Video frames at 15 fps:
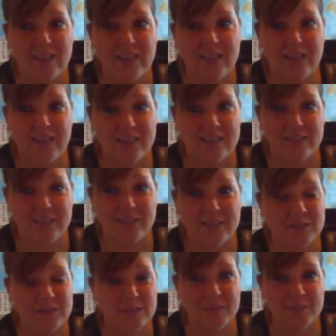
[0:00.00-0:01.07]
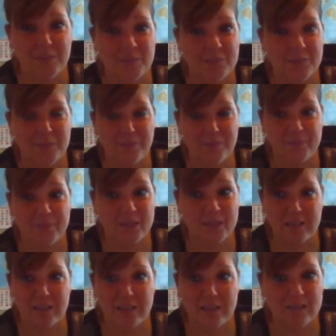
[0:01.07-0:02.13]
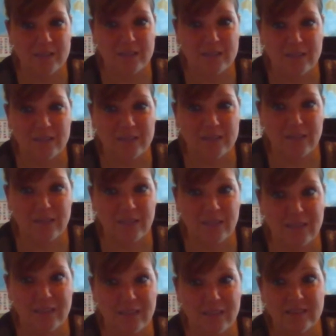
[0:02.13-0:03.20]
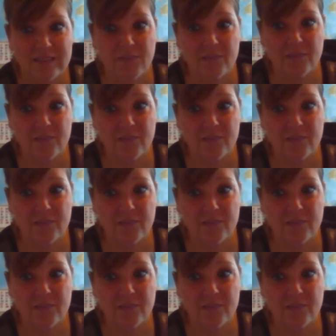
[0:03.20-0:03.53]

and I guess if